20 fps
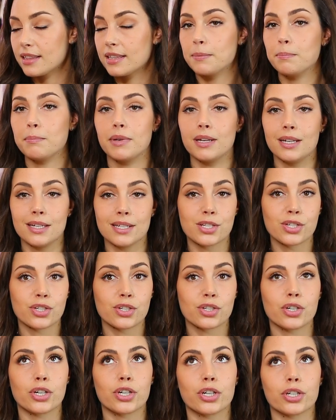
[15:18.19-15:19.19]
The
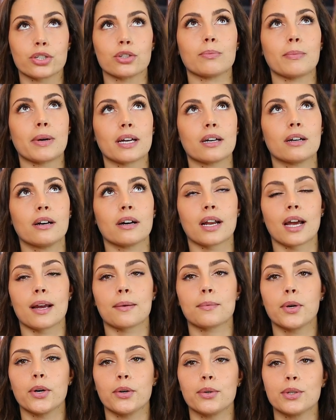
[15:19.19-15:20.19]
miniskirt, oh my god,
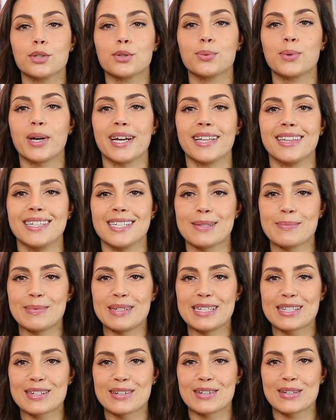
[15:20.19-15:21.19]
I'm going to wear this
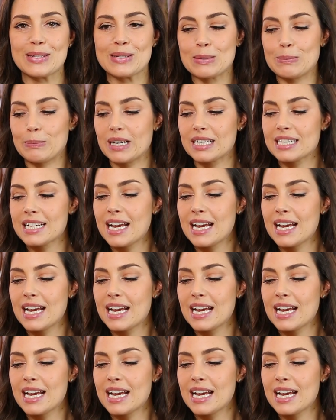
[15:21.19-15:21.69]
miniskirt so much.